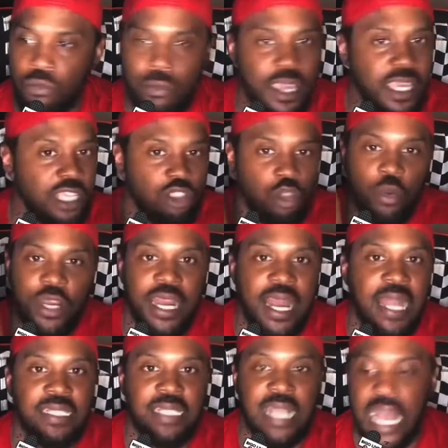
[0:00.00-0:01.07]
making twenty
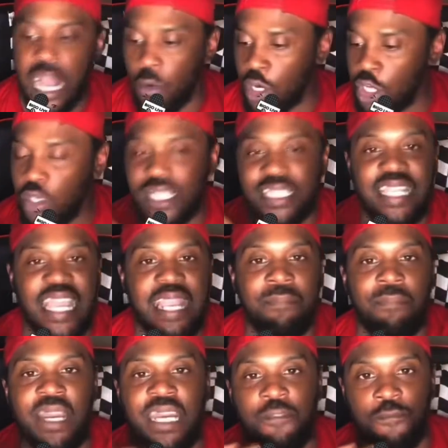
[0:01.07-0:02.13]
dollars an hour, you can take
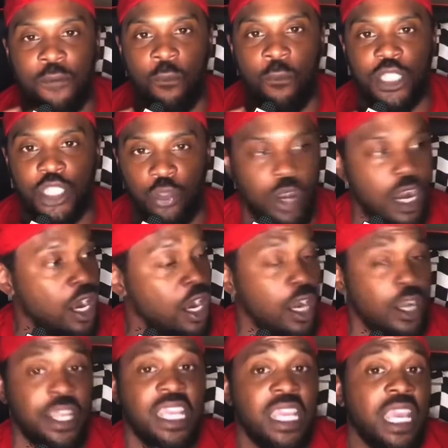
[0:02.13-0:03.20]
money from what you
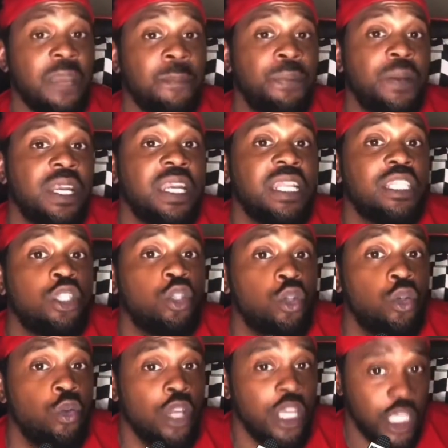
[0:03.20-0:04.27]
earn and put it
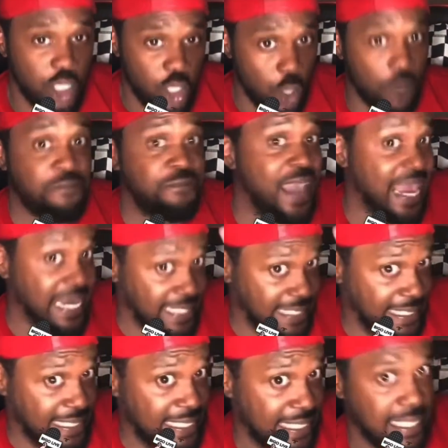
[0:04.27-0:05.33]
into your
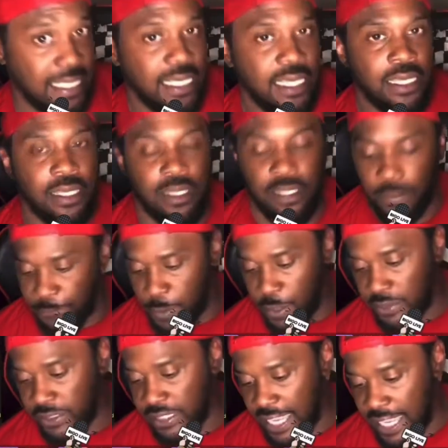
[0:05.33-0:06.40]
fantasy, per
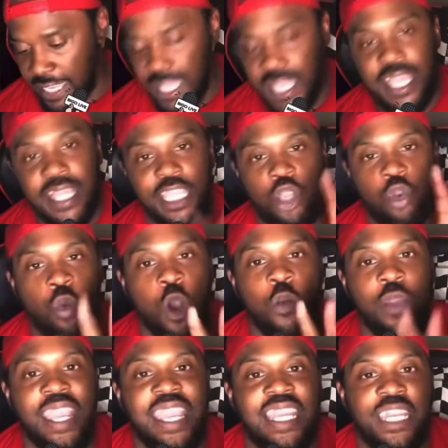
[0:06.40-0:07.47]
se. You
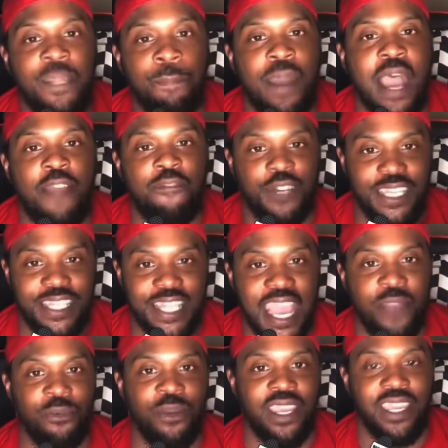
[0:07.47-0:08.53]
won't end in poverty
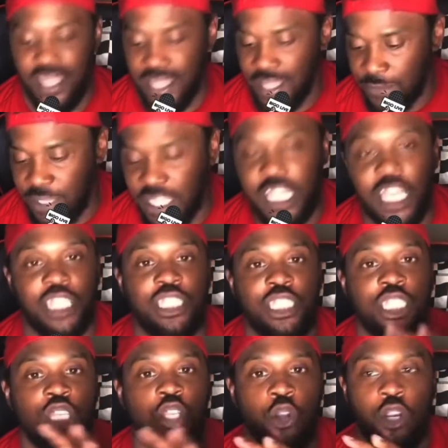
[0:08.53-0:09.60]
that way because
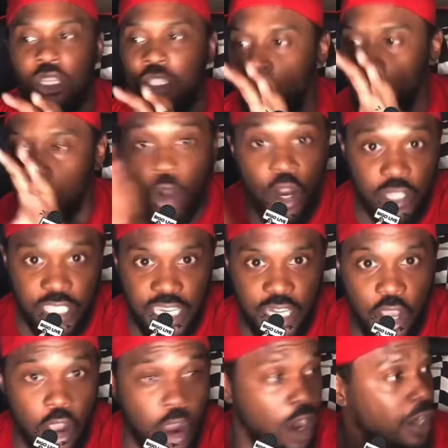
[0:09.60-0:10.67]
you're working
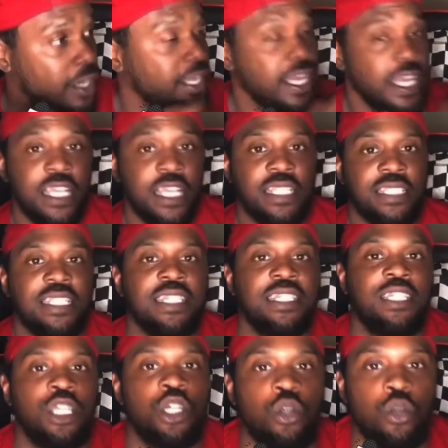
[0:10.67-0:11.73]
hard to
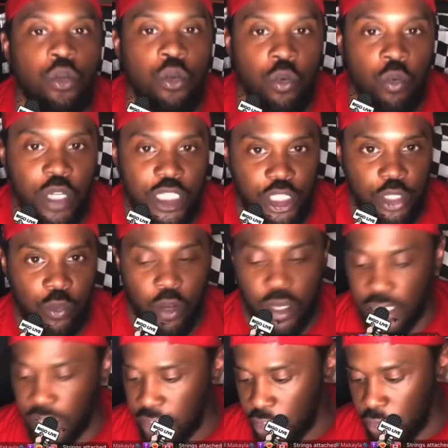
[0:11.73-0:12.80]
do what you want
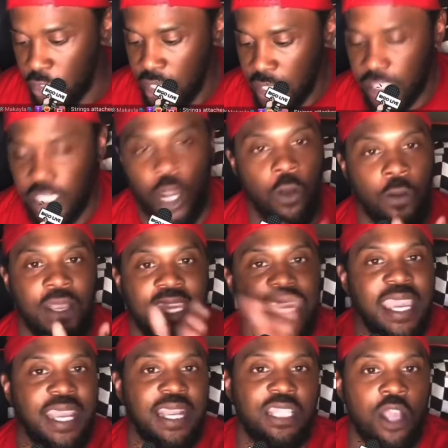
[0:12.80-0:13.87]
to do. Don't
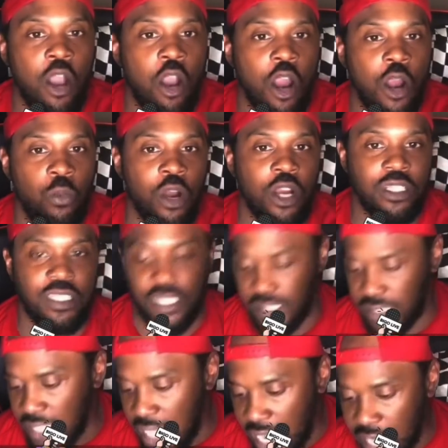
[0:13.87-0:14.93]
kick the hard work to the
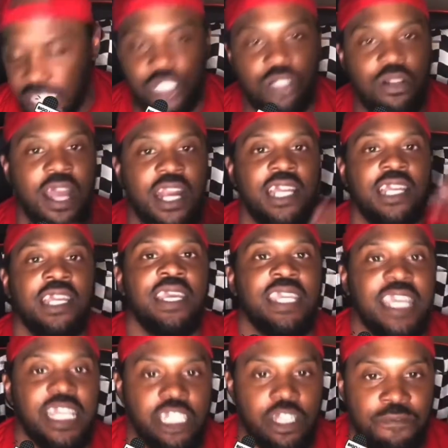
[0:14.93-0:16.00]
side and try to
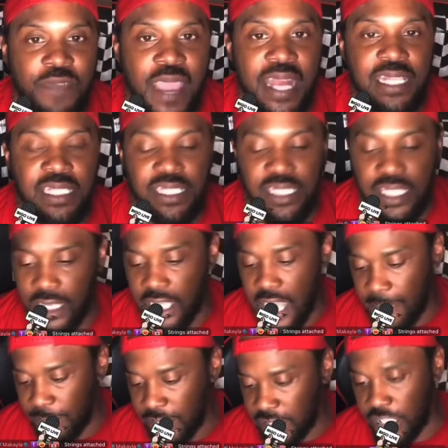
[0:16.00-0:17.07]
get your fantasy
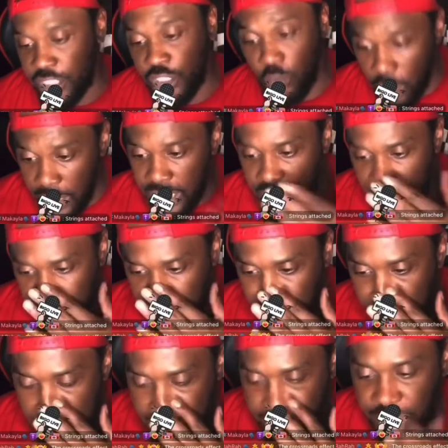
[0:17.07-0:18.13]
accomplished because you will end up in
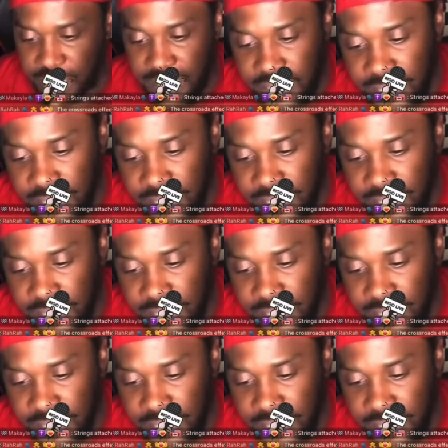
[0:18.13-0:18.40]
poverty.